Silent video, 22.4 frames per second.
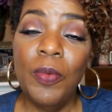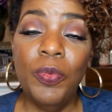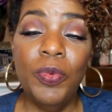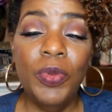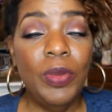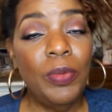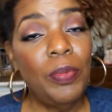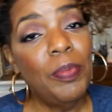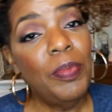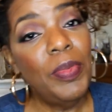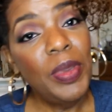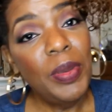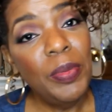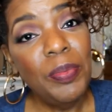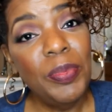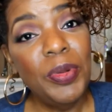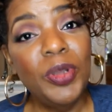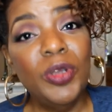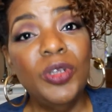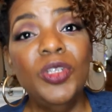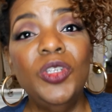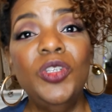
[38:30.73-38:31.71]

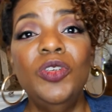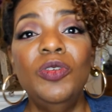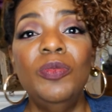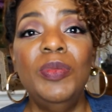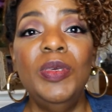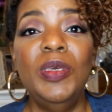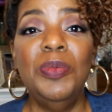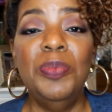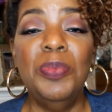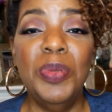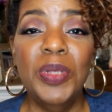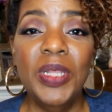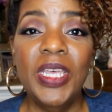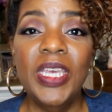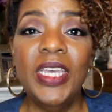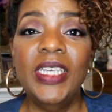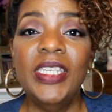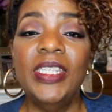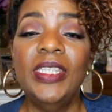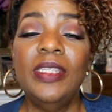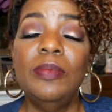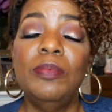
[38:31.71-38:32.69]
Remember to be
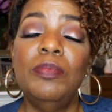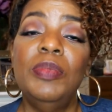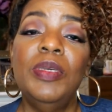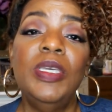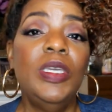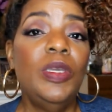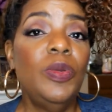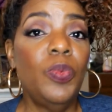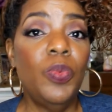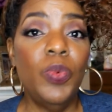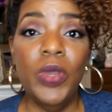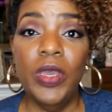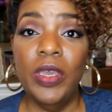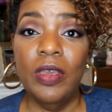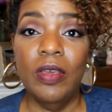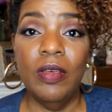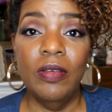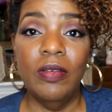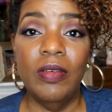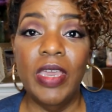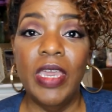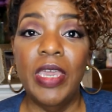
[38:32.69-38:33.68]
blessed, be
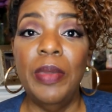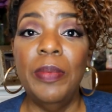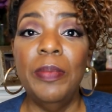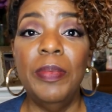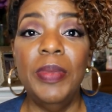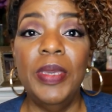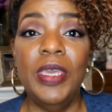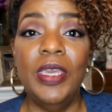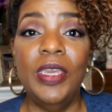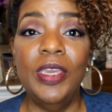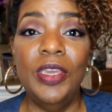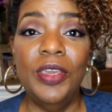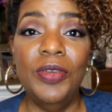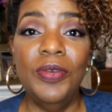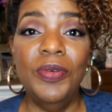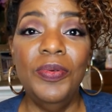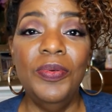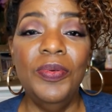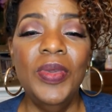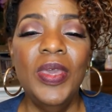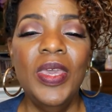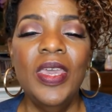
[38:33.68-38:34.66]
well, and be
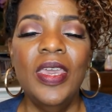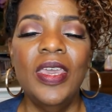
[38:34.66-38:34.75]
you.